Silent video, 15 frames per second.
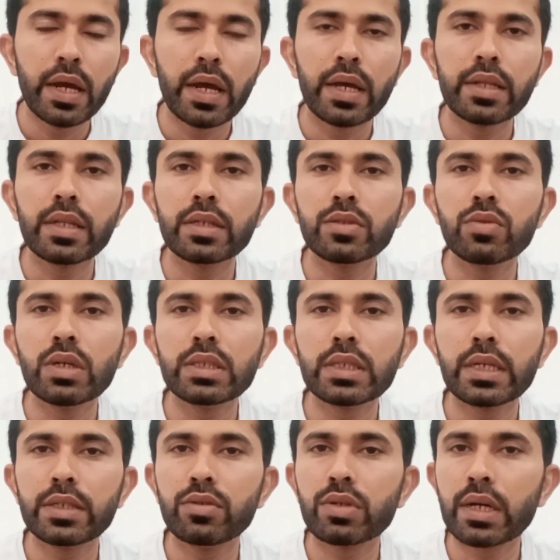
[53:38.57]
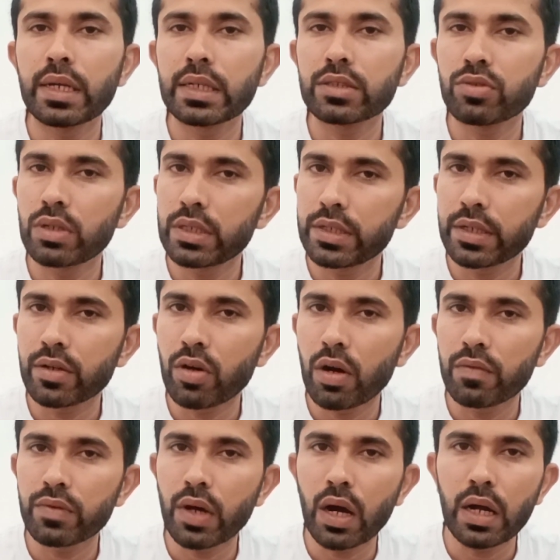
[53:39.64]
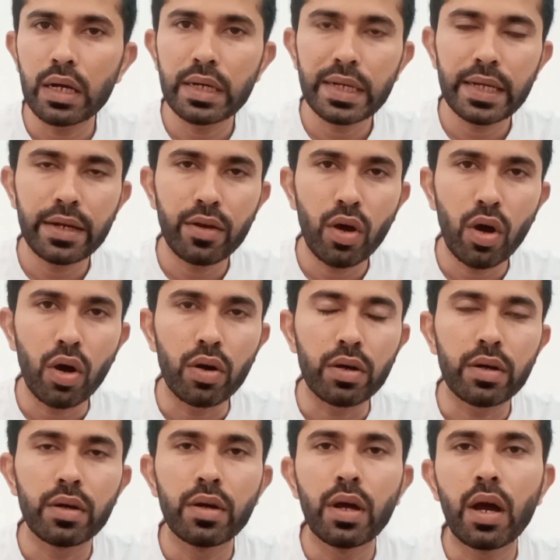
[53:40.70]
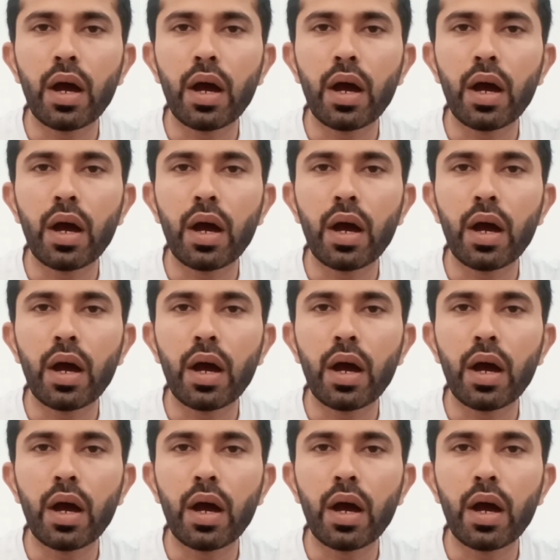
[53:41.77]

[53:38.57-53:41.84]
In the USA, you can actually drink coffee all day long.